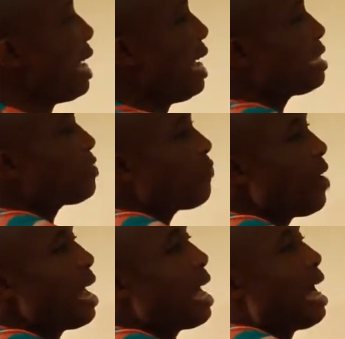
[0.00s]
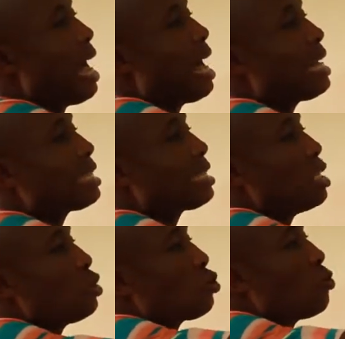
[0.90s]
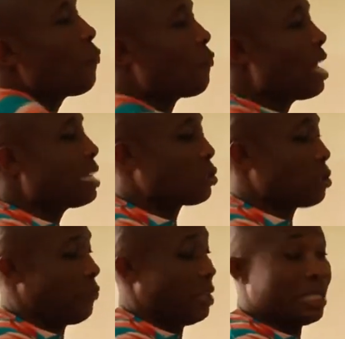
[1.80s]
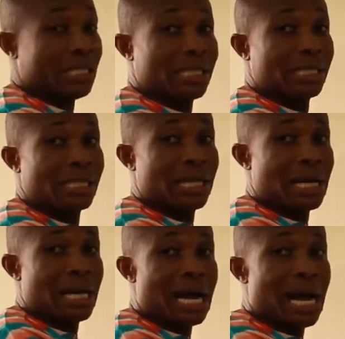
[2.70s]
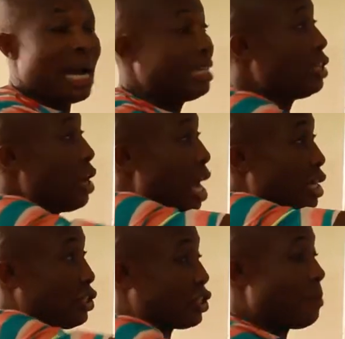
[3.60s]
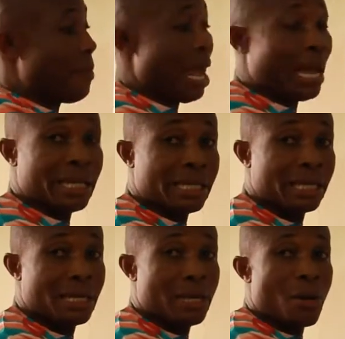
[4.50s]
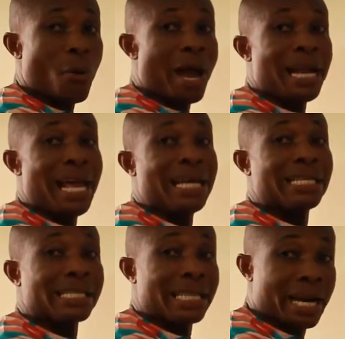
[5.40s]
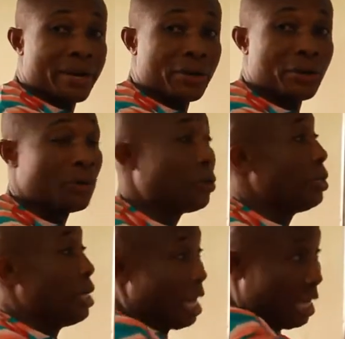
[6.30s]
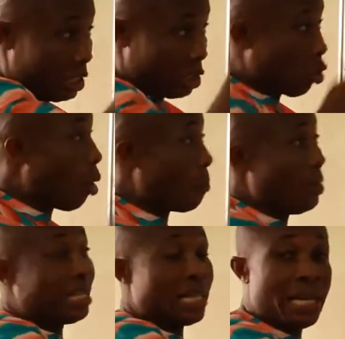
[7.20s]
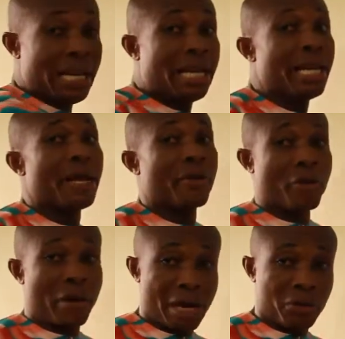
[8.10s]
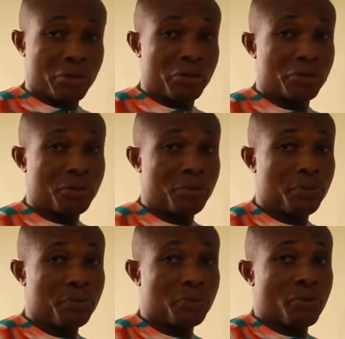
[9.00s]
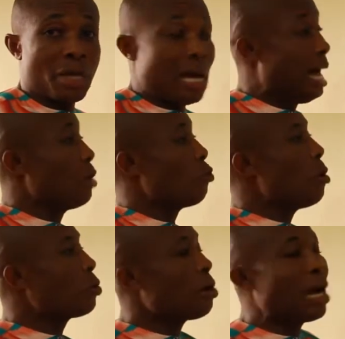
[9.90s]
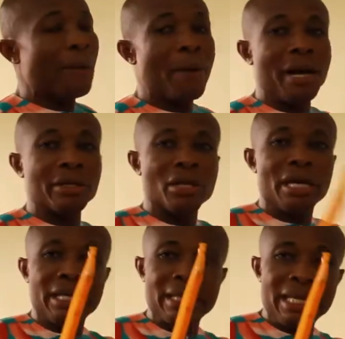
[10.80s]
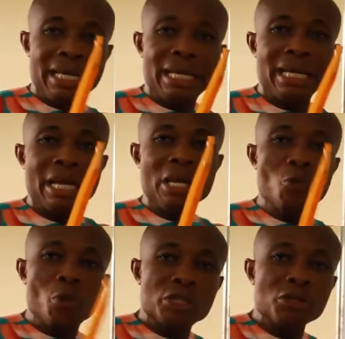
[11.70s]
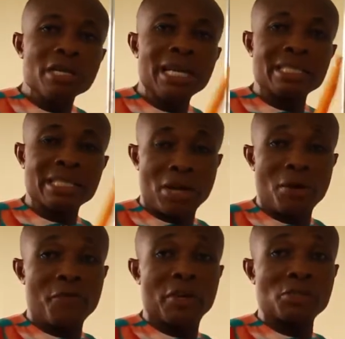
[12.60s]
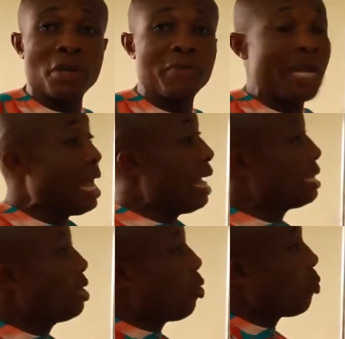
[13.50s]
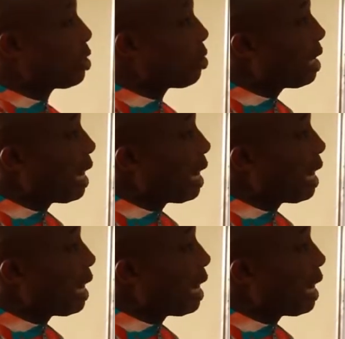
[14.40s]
A sphere has 2 flat surfaces at the extreme end, while a circle is completely round. And when we talk about the equatorial circumference of the earth, we're talking